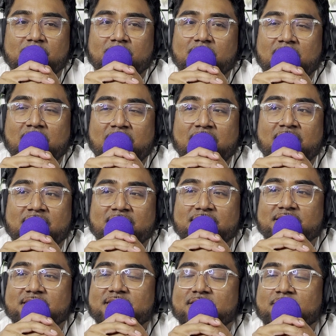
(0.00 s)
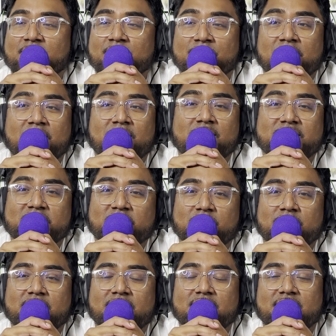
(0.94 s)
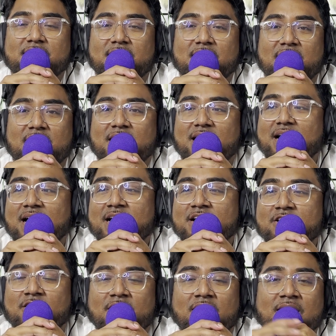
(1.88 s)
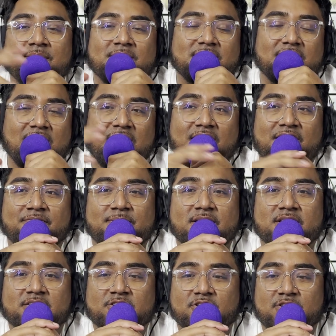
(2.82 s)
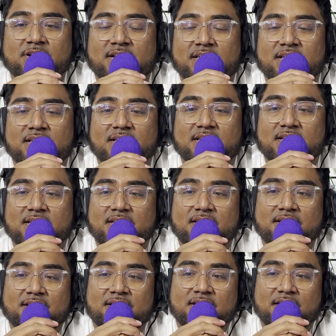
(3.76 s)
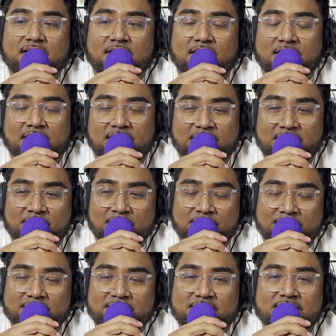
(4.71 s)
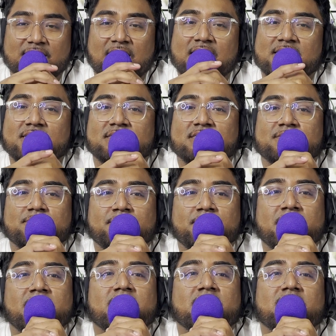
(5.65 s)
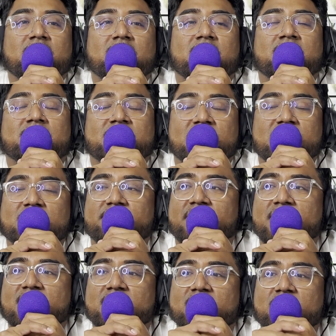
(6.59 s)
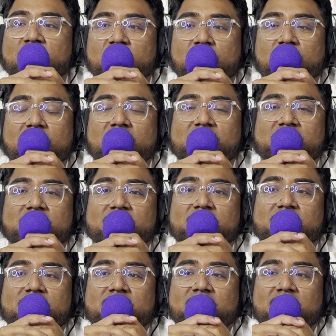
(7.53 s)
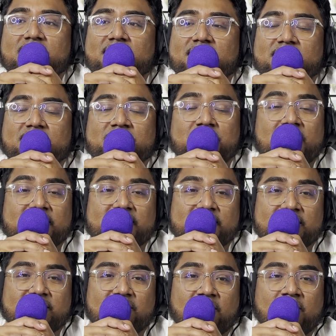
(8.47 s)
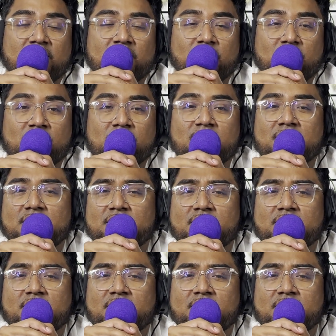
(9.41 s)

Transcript: And we better enjoy it. I know I've been enjoying it. You know, as being a tennis fan in the U.S., these matches are a little early.